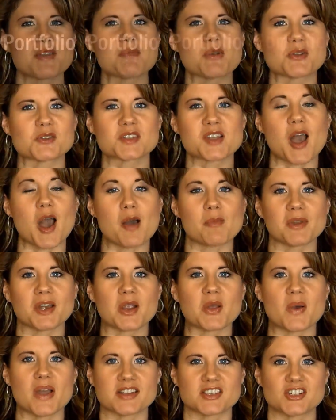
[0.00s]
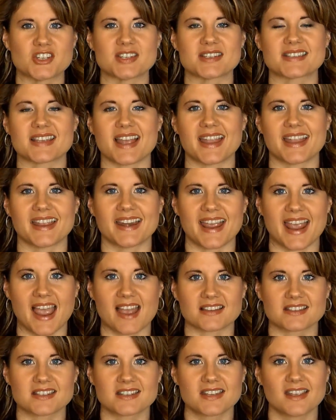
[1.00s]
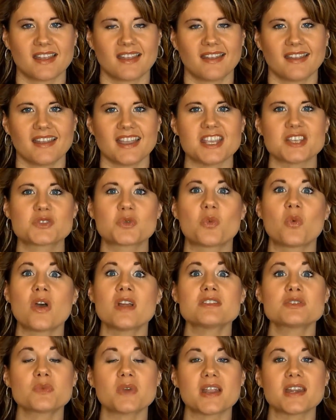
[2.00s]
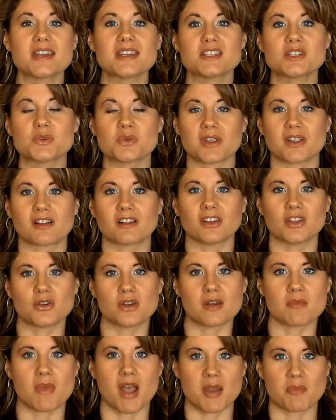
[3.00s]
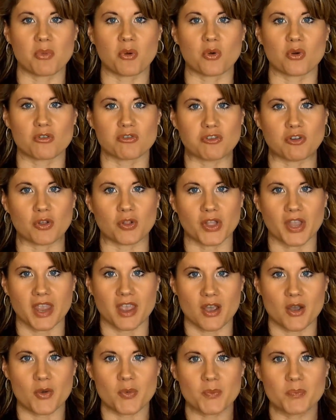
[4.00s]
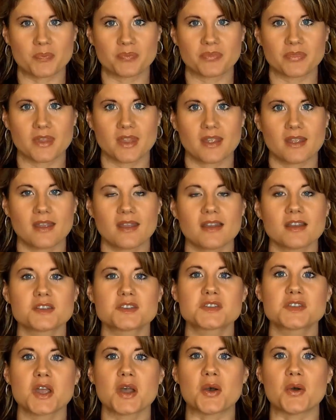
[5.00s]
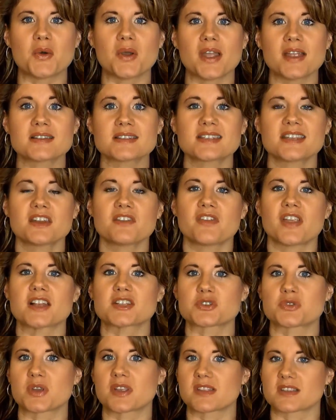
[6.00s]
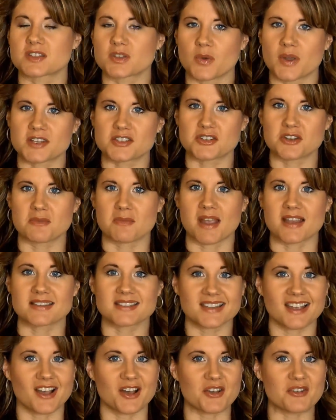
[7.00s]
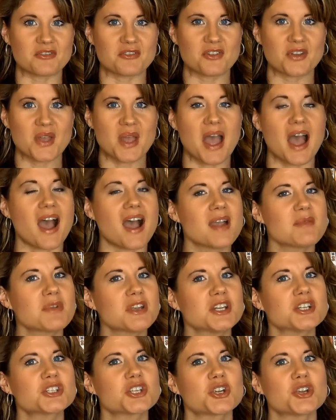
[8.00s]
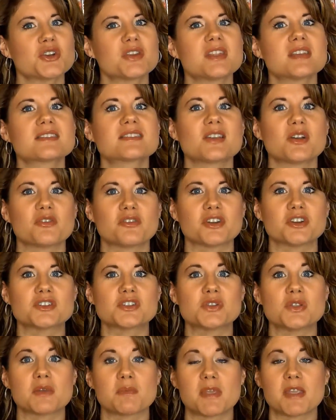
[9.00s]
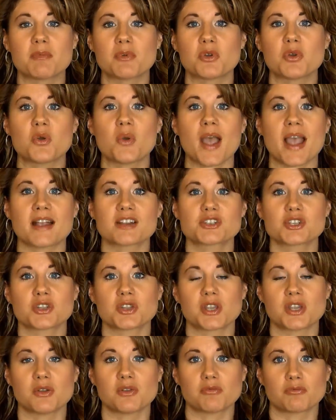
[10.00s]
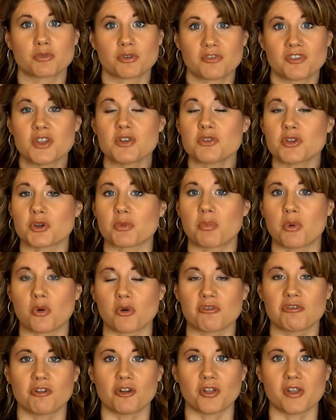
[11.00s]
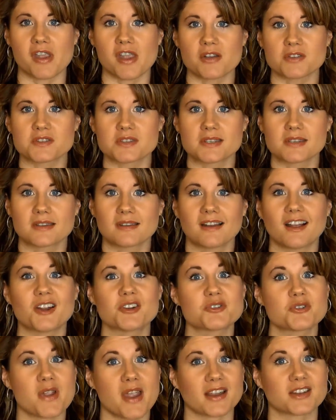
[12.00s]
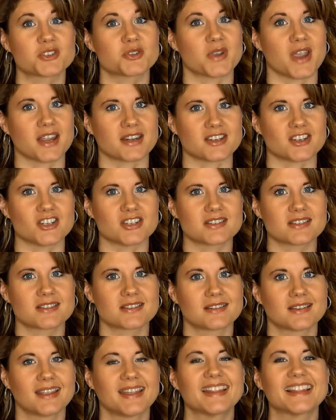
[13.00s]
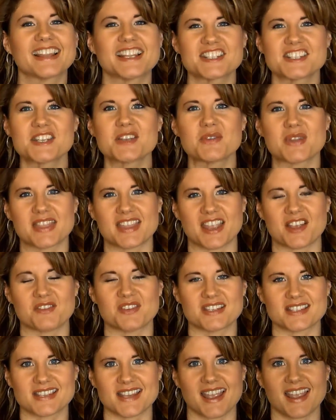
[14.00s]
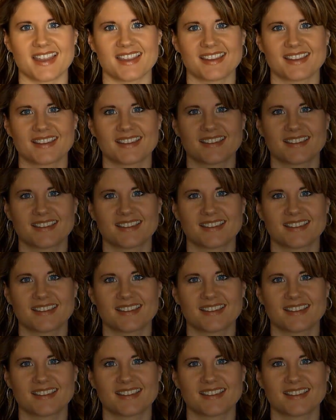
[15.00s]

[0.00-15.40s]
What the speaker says: most common questions I get asked is, what do I need to include in my portfolio? So instead of answering this question myself, I'm going to turn this over to the people who actually review your portfolios, our track directors. Let's see what they have to say.